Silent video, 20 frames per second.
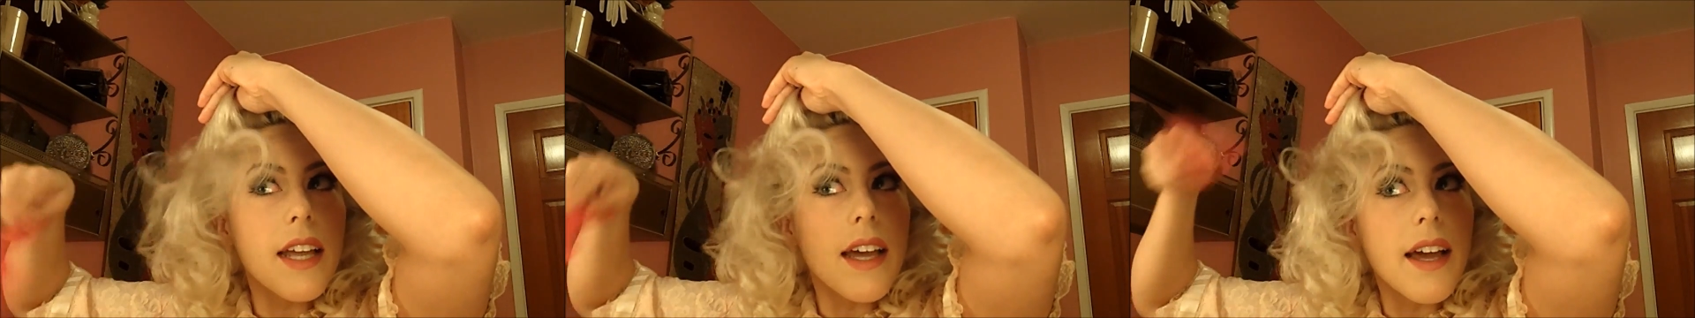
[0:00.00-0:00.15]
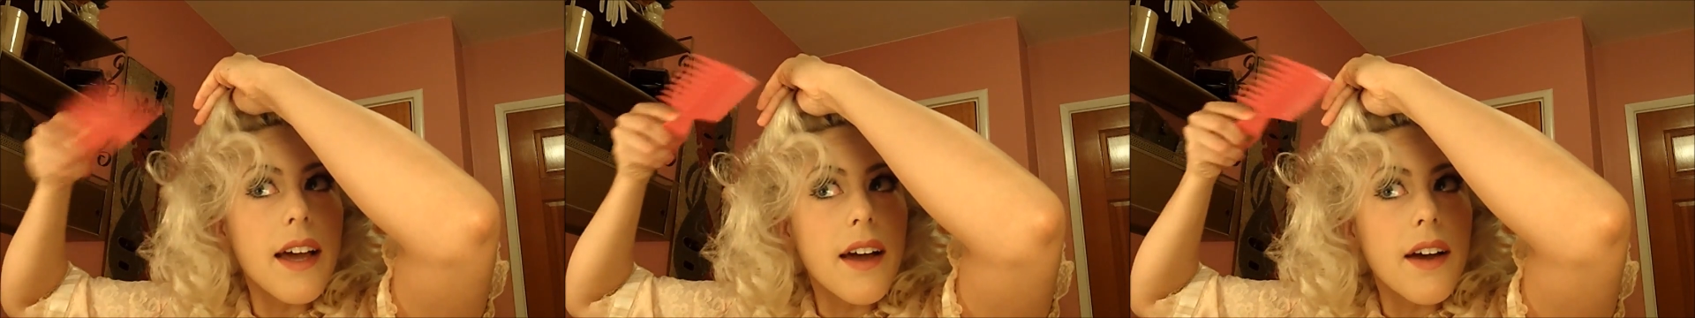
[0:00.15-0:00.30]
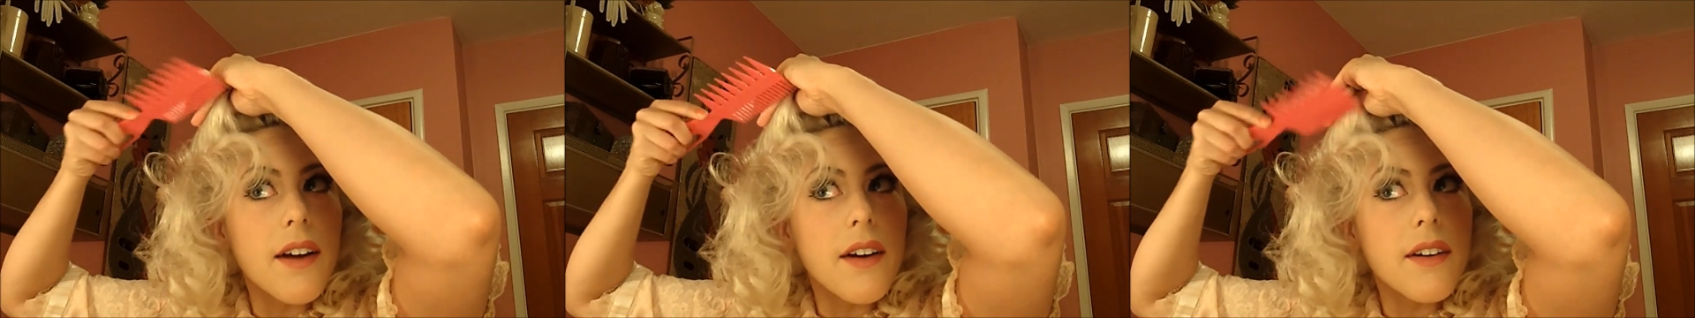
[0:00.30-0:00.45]

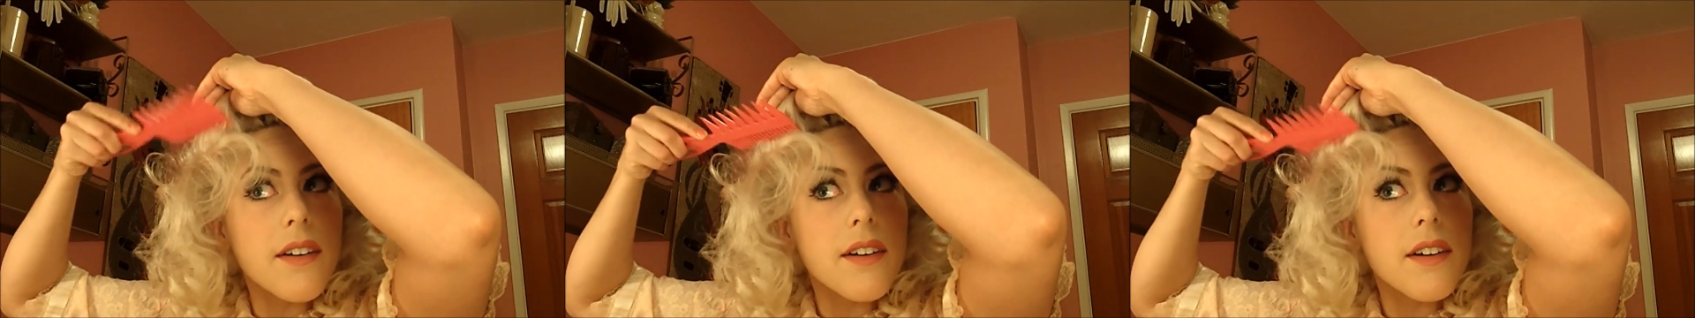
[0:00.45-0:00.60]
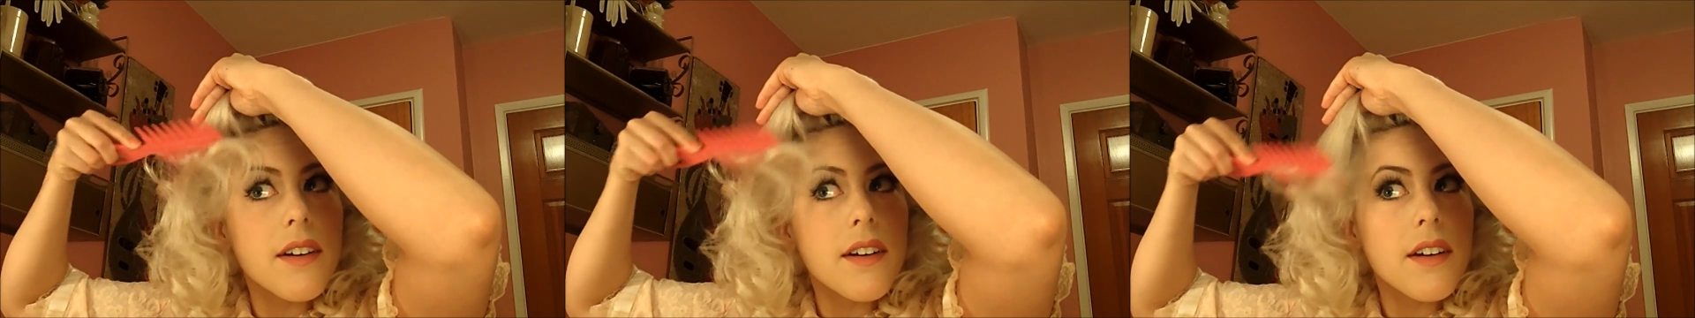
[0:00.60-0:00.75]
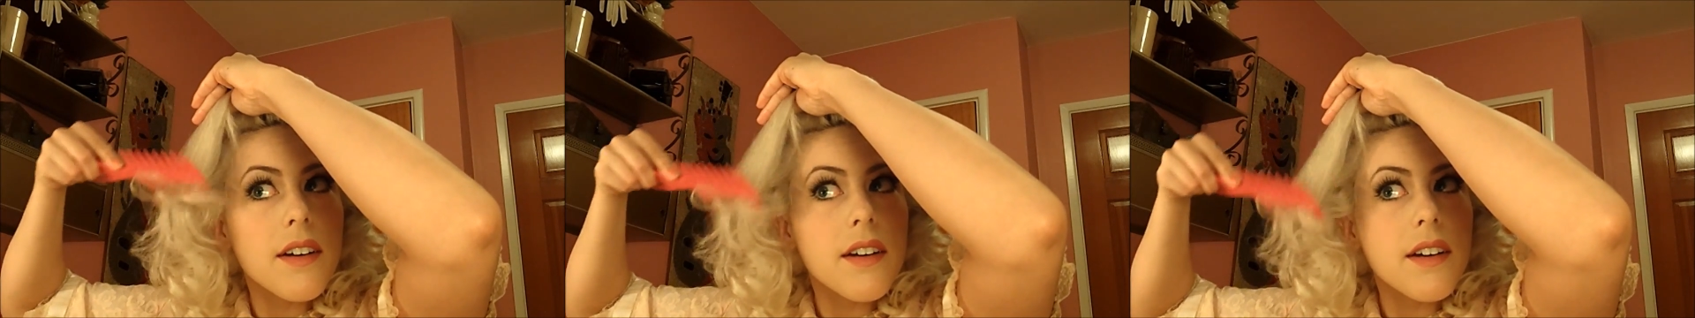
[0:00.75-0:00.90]
out.
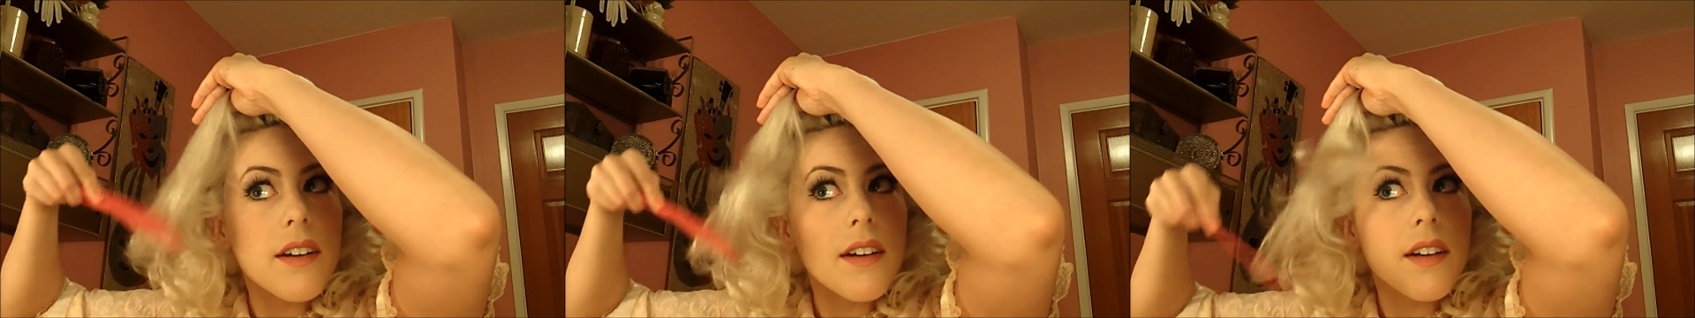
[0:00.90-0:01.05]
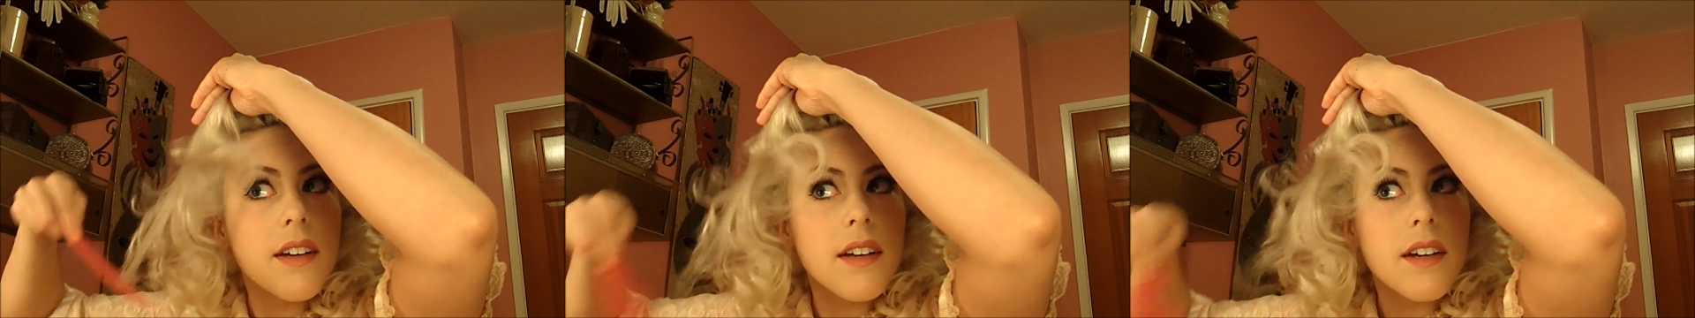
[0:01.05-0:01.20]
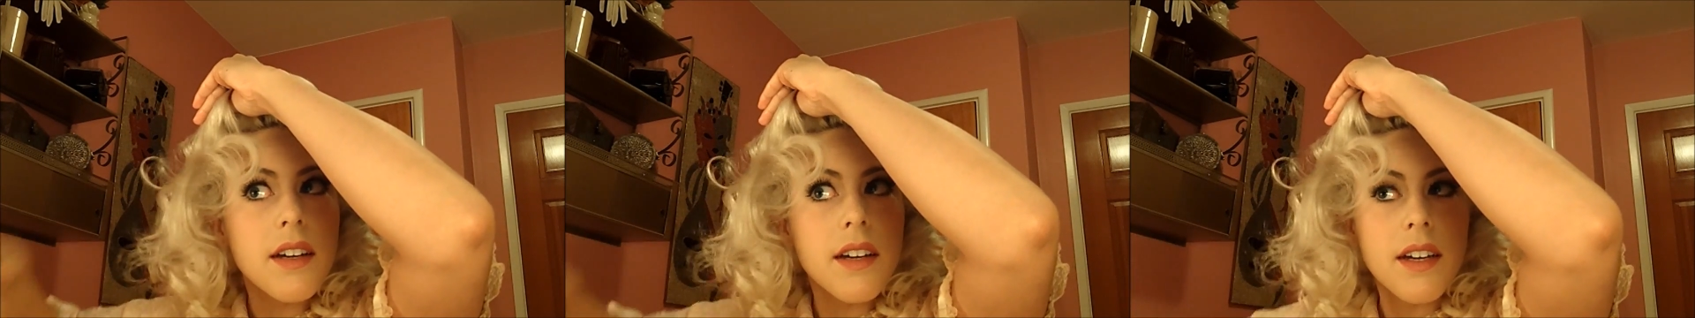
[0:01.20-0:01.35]

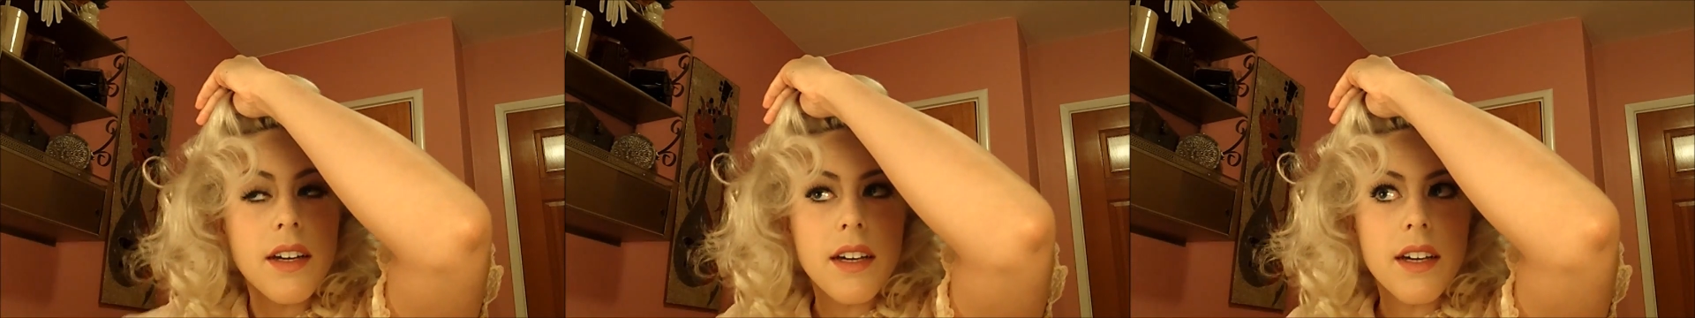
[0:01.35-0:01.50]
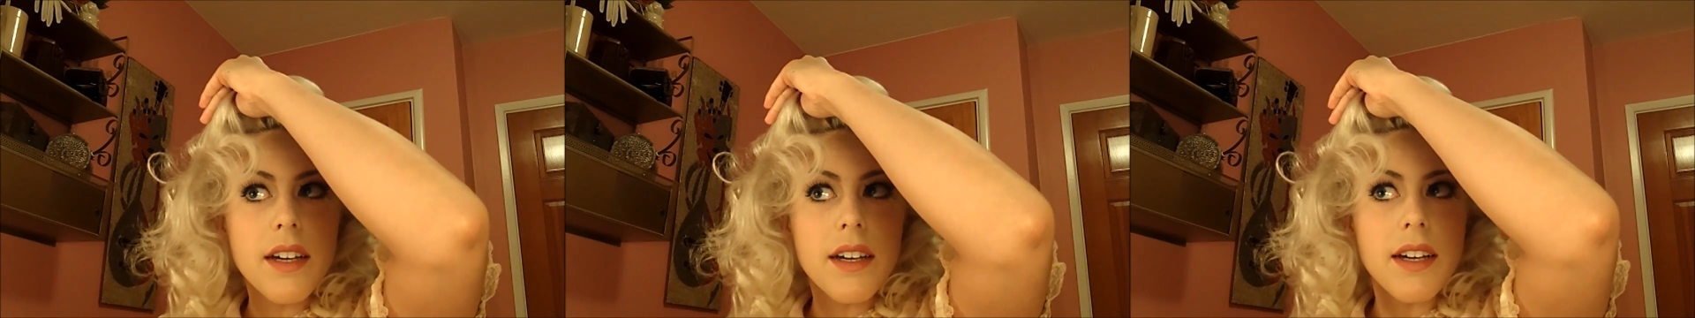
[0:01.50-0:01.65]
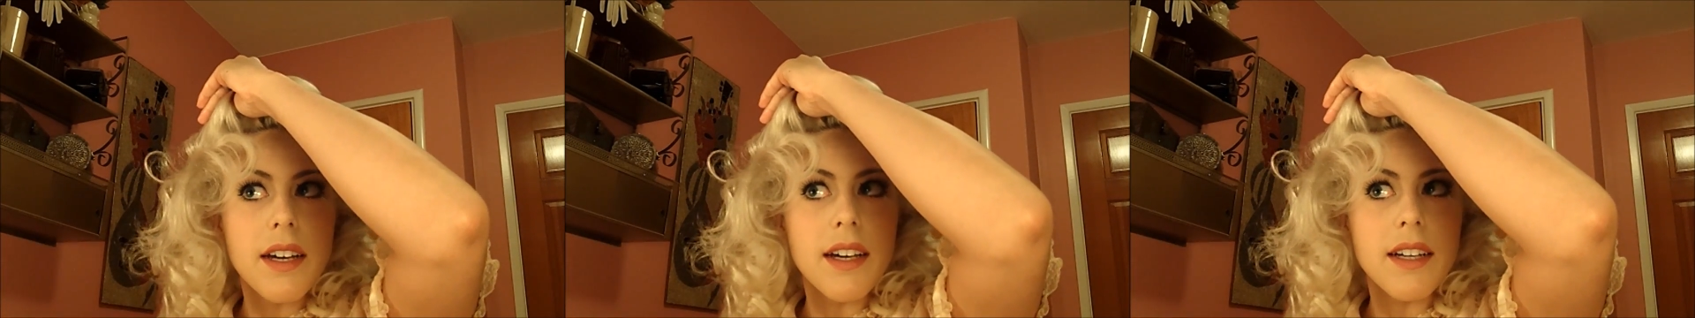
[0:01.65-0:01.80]

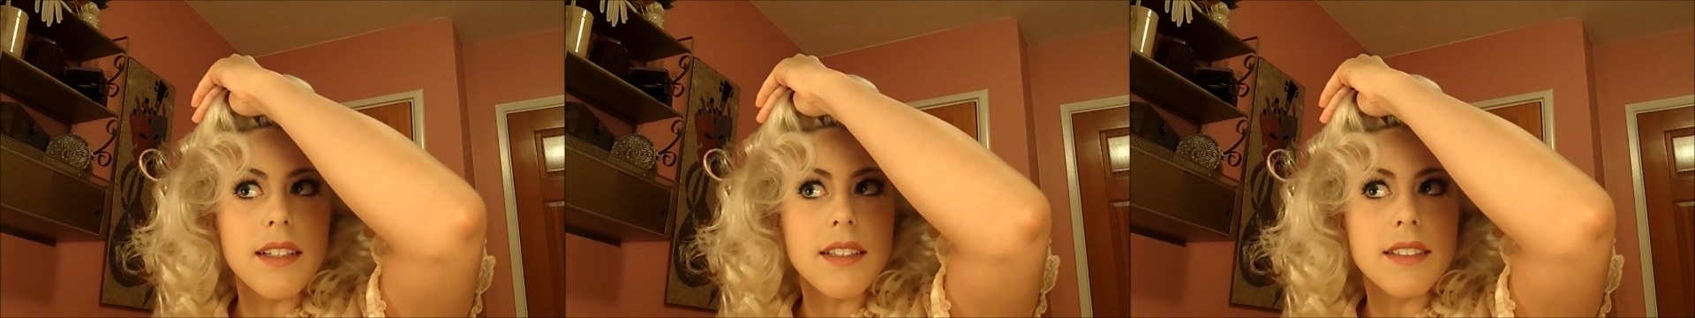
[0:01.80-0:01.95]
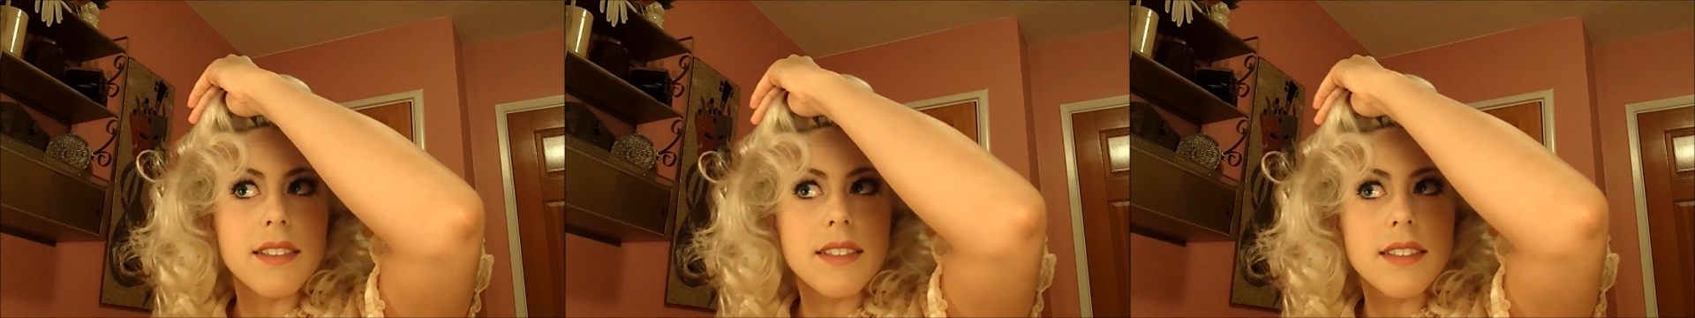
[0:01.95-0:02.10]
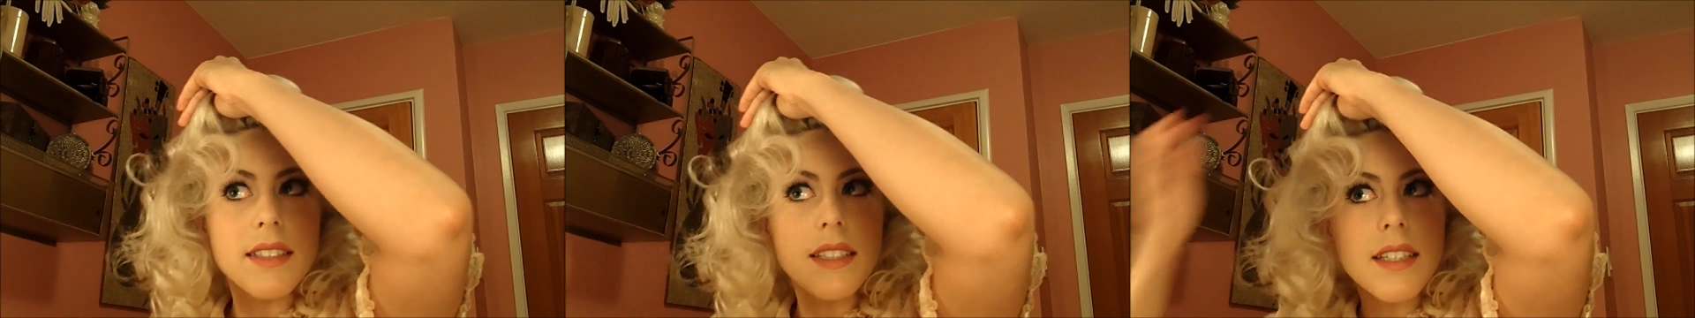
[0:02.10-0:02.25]
Kind
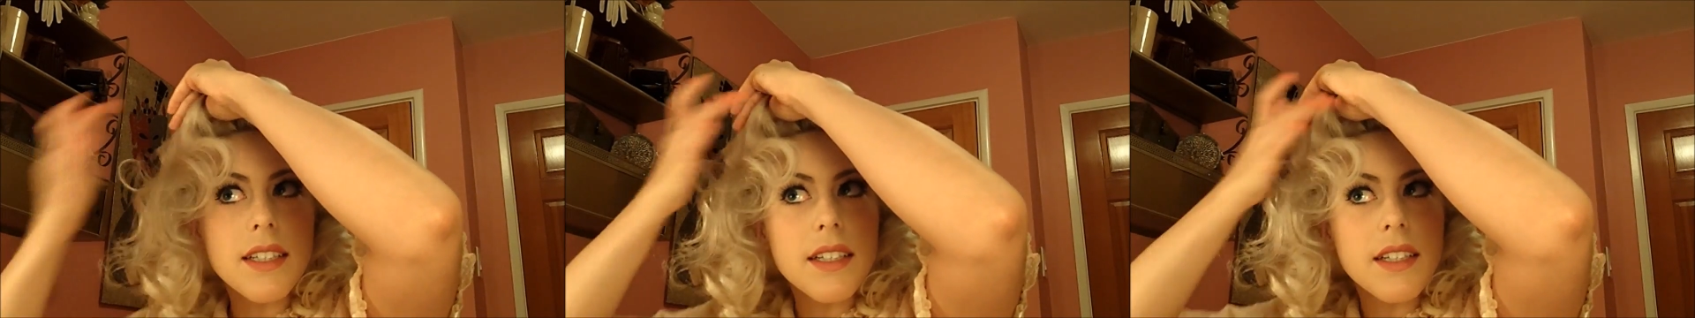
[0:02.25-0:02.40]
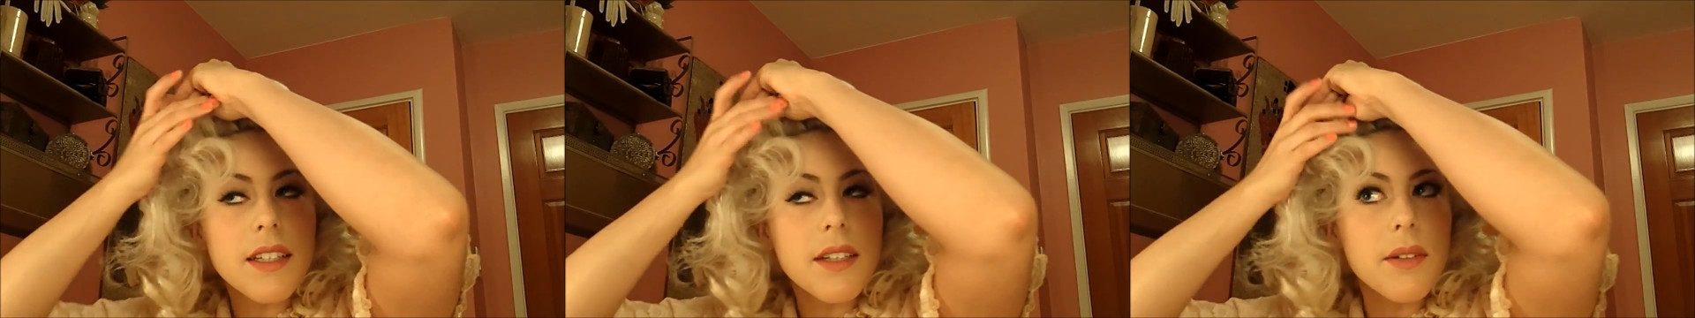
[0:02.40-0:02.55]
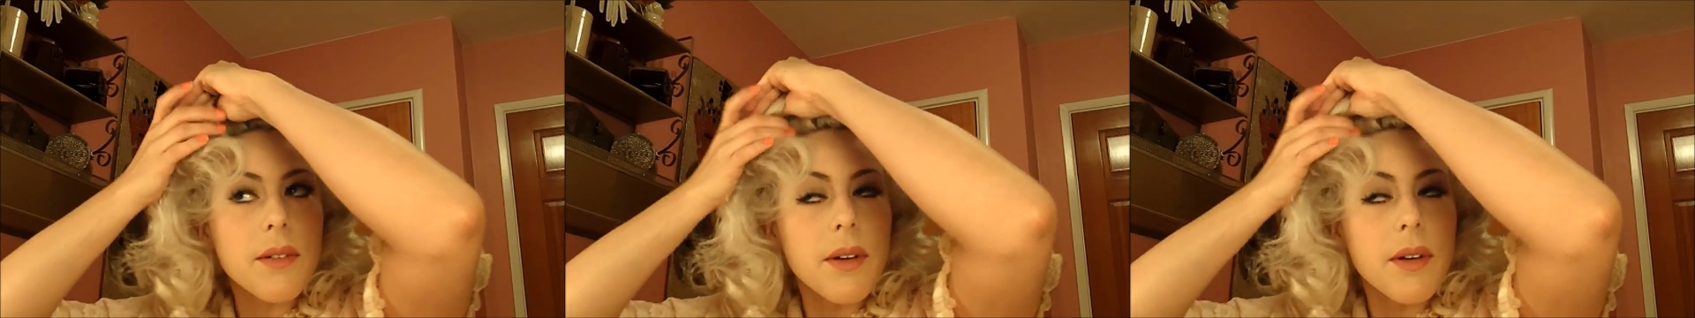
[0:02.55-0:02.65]
of see